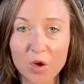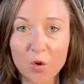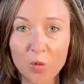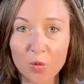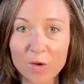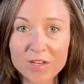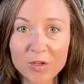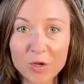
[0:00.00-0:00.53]

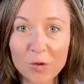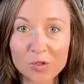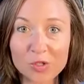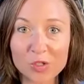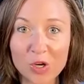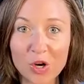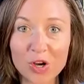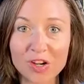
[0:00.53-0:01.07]
we don't
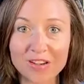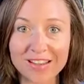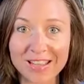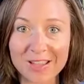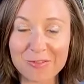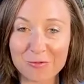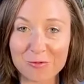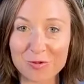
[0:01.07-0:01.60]
start
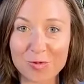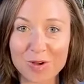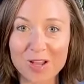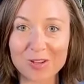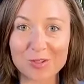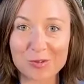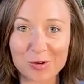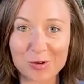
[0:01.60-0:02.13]
K through 12
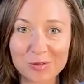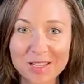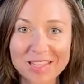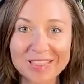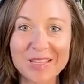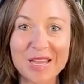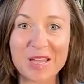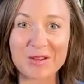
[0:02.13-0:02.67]
and sort of like
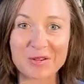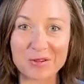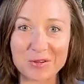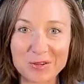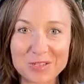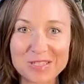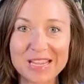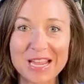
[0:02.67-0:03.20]
layer or
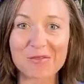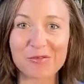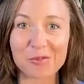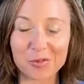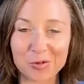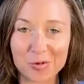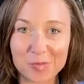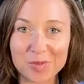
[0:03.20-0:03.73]

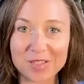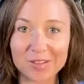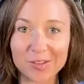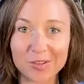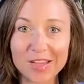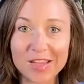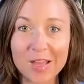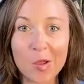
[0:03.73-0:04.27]
scaffold or build.